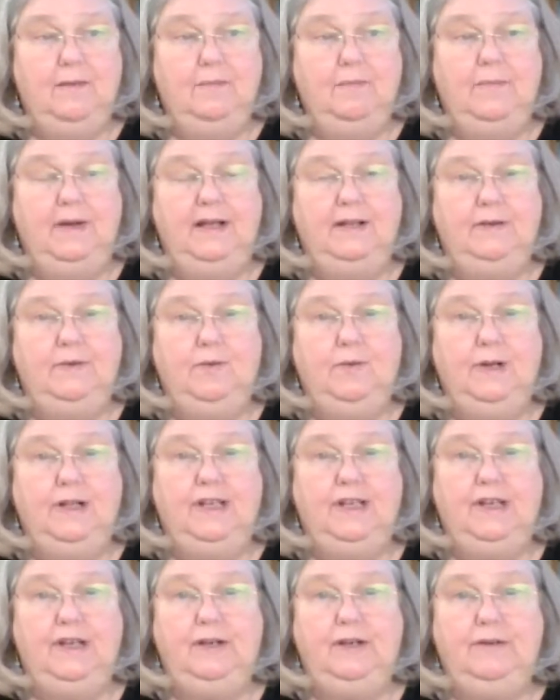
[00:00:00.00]
But
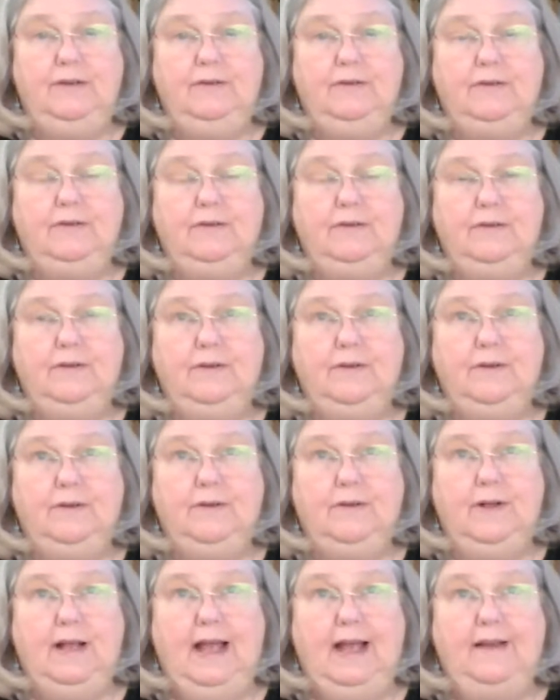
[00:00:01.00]
when you
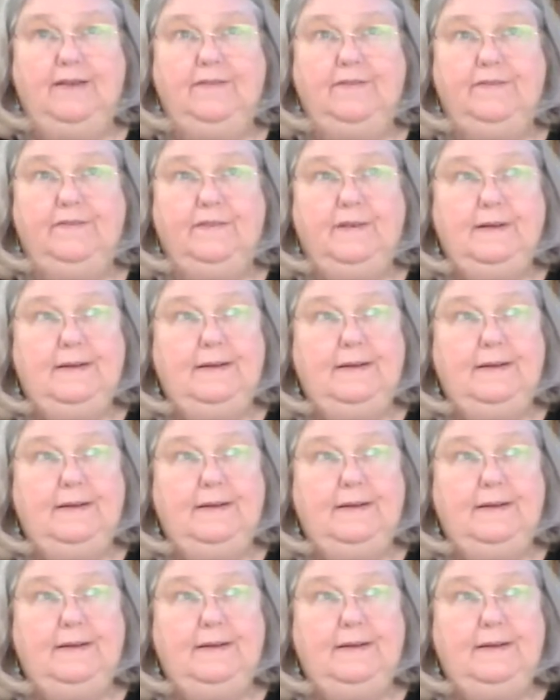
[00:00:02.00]
have